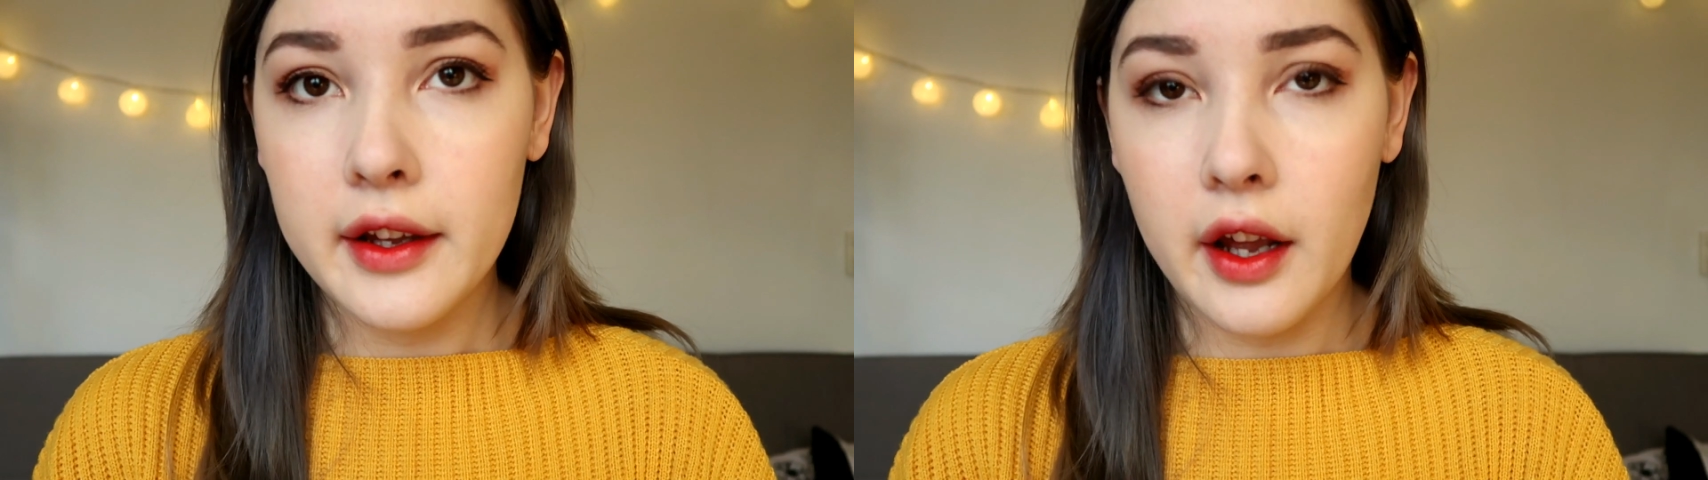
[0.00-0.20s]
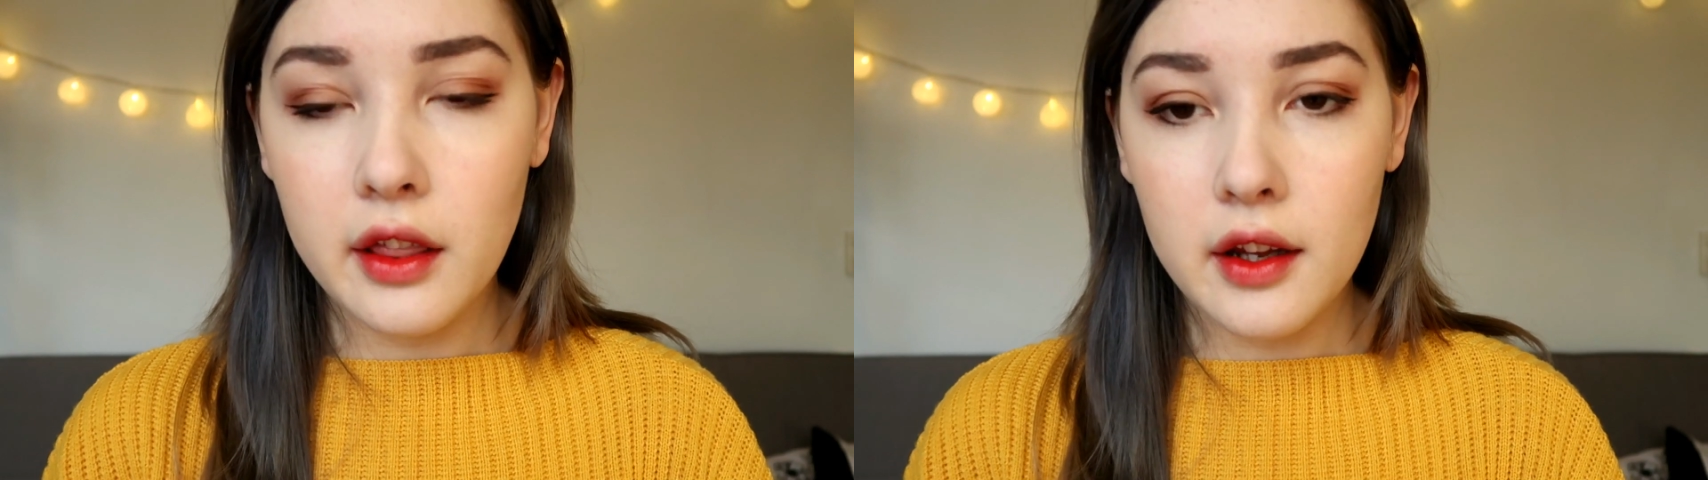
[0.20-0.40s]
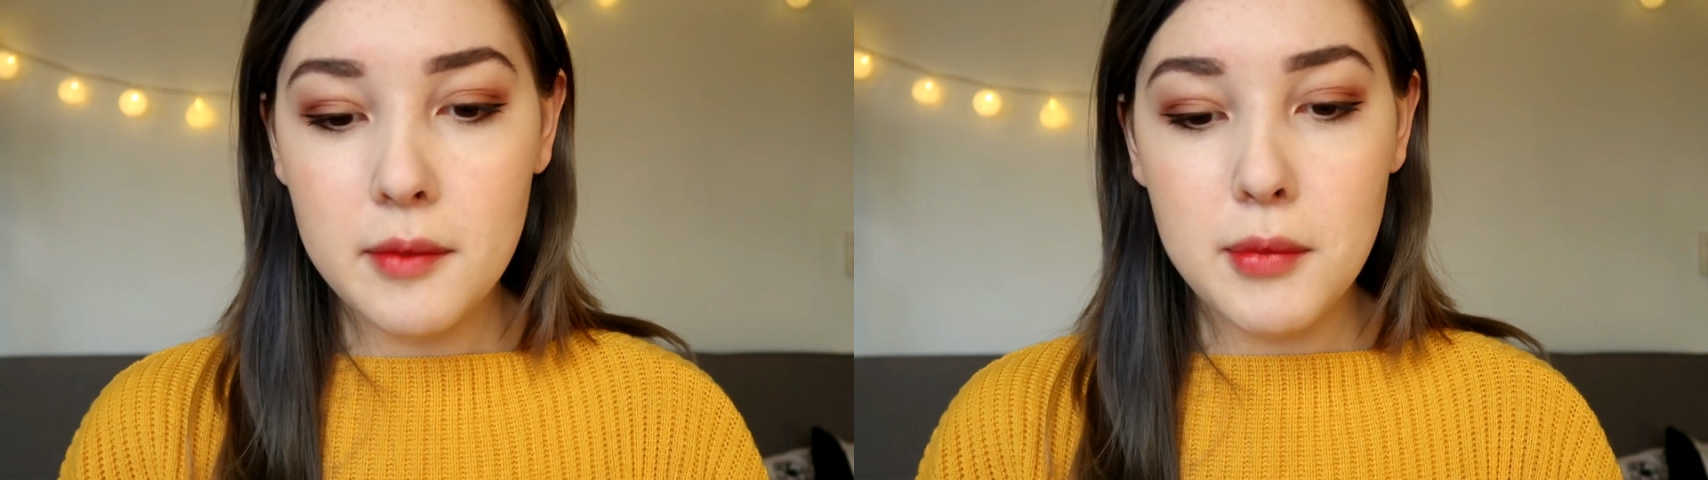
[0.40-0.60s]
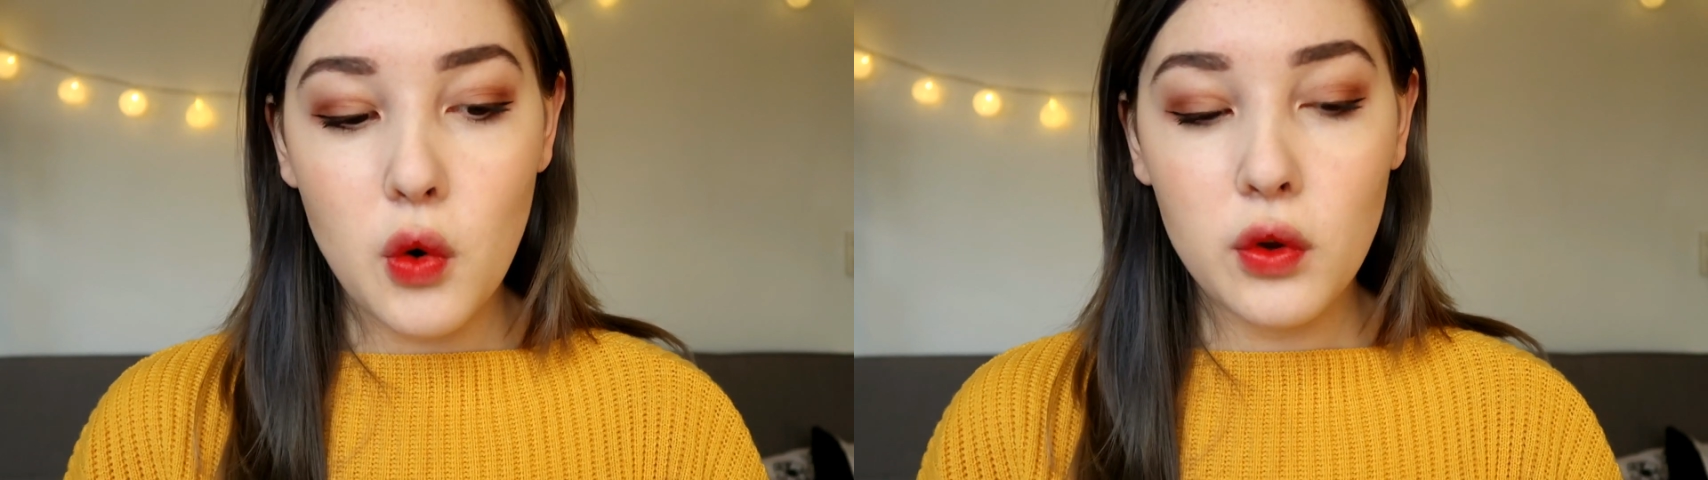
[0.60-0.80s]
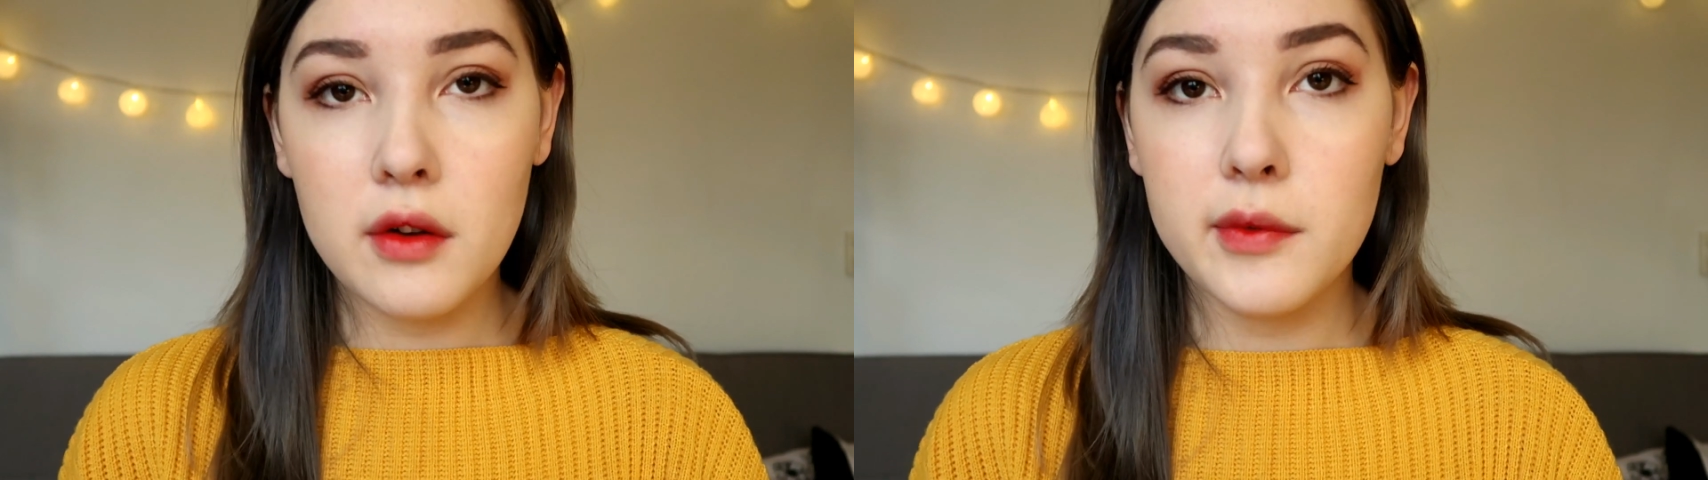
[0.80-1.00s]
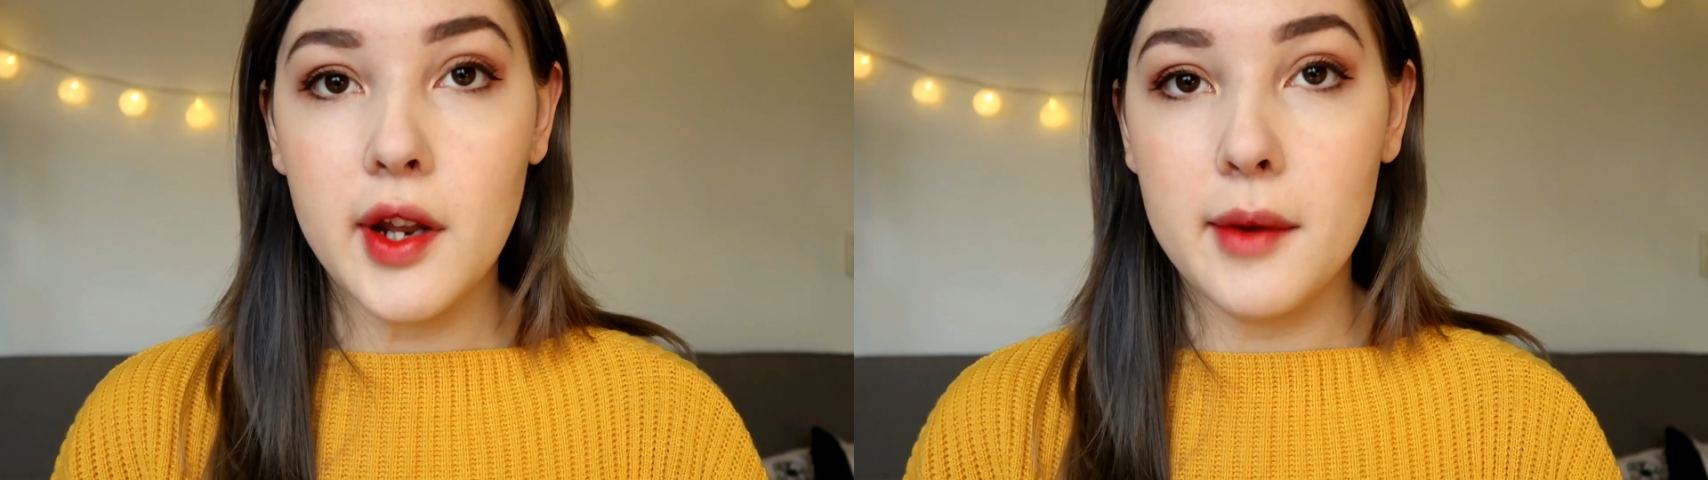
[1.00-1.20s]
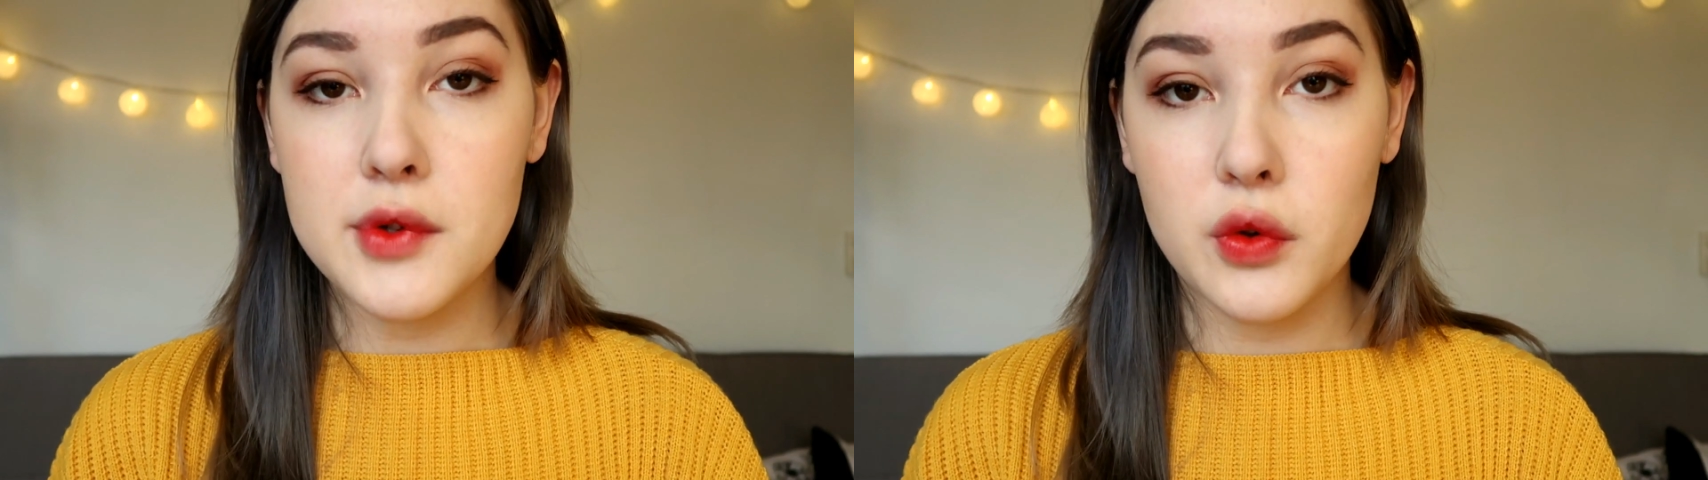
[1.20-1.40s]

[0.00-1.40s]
I think both of them